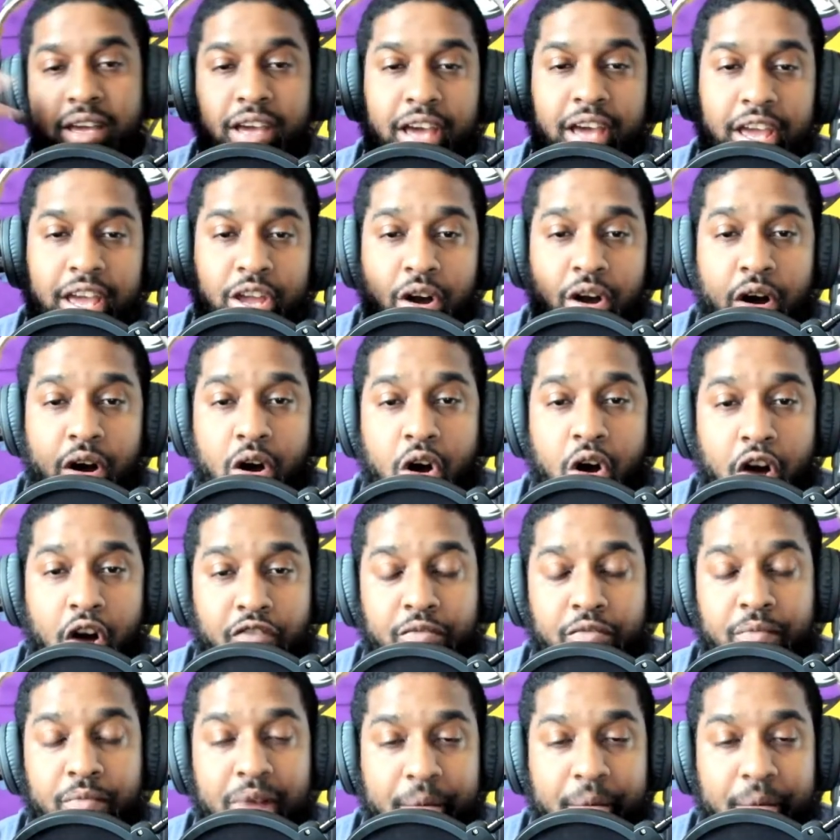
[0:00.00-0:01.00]
And y'all
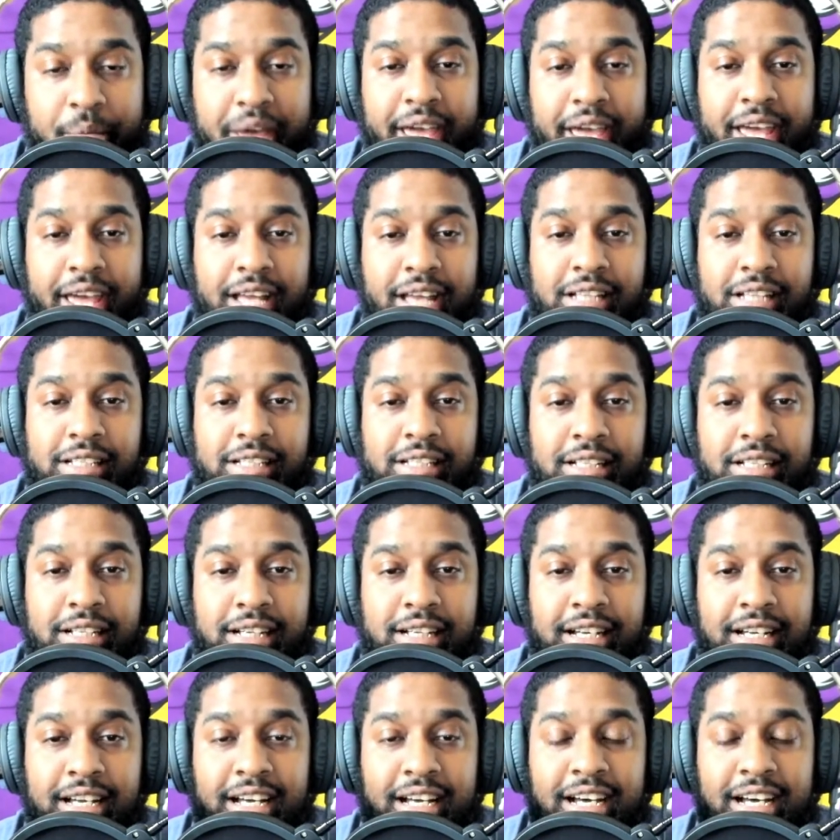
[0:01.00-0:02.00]
offer my man's
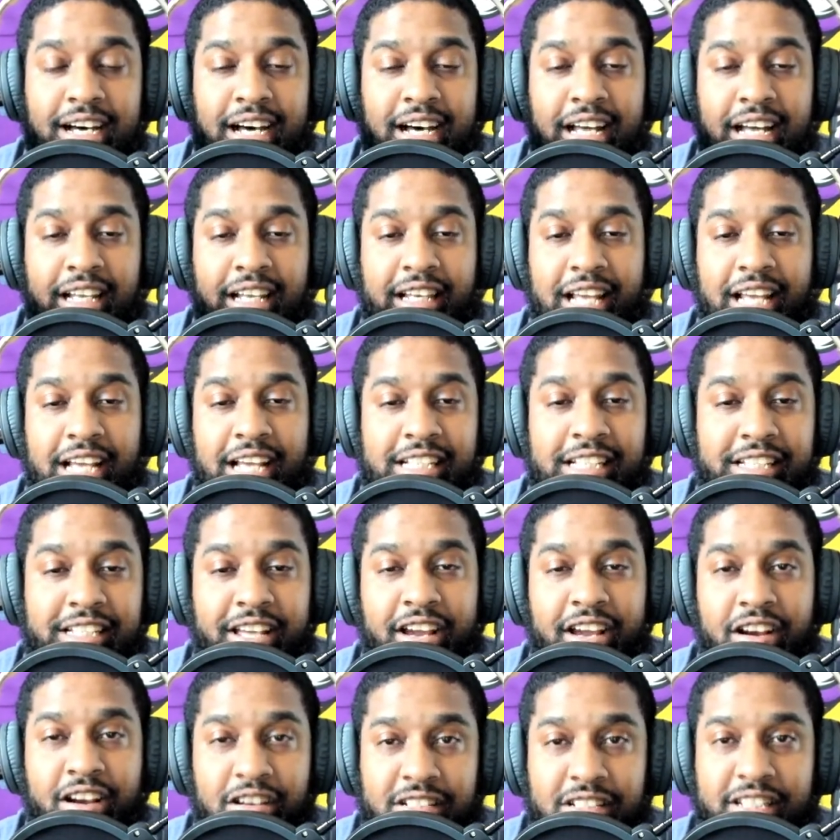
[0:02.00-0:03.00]
a less
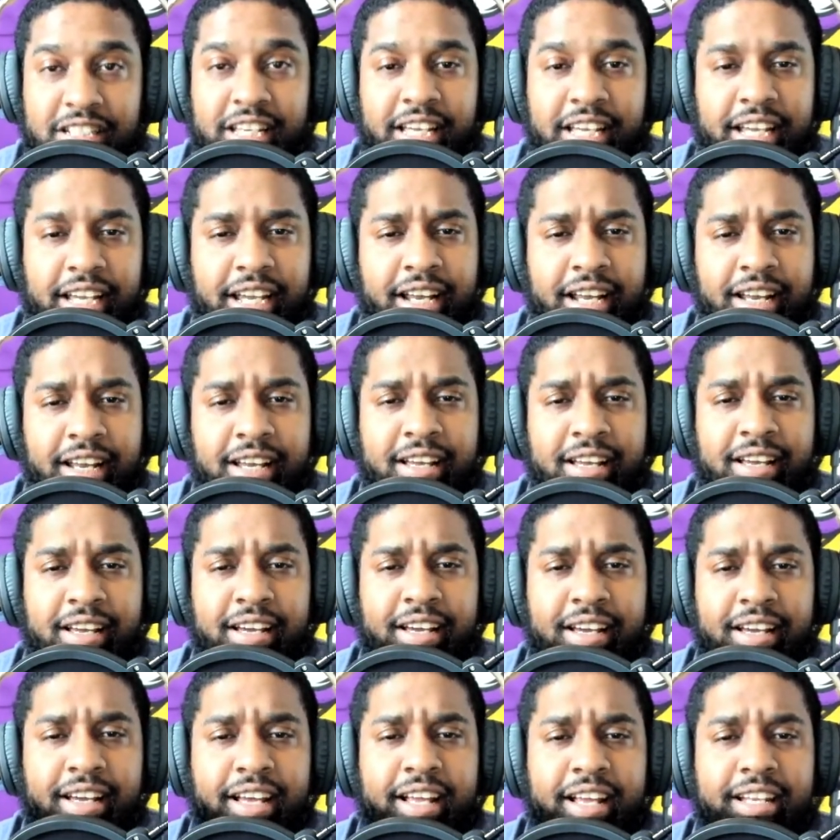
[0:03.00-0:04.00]
guarantee
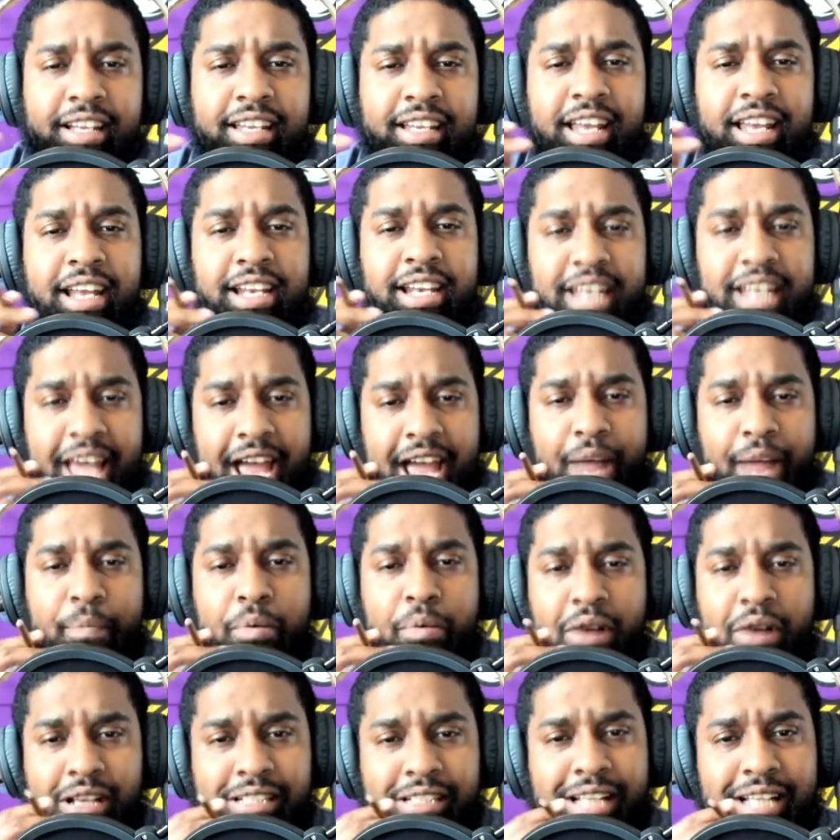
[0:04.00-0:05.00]
than Dak
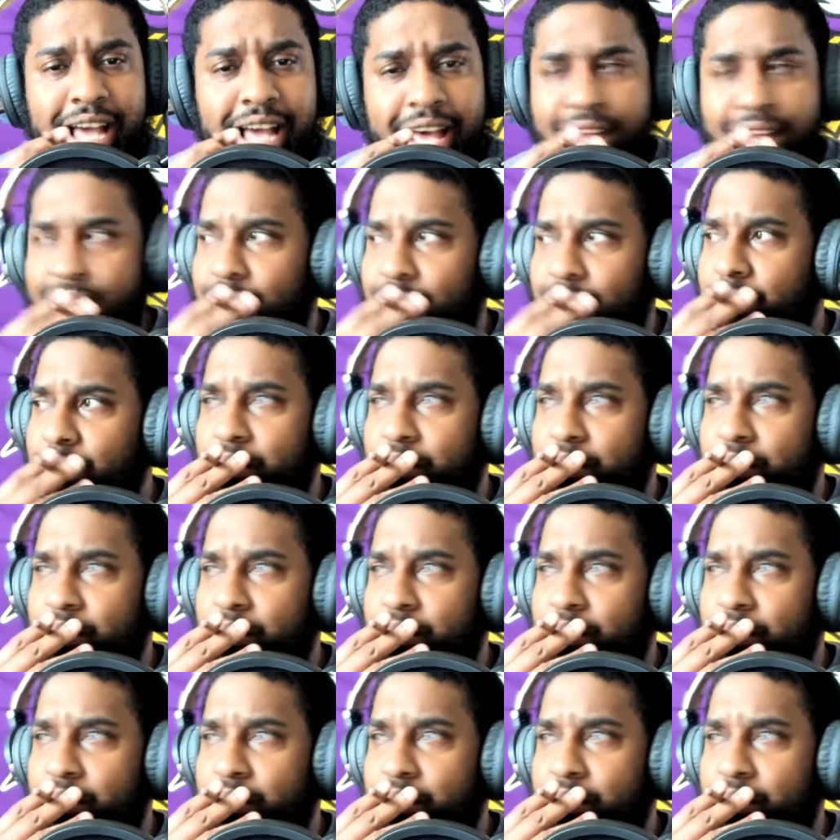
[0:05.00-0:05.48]
Prescott?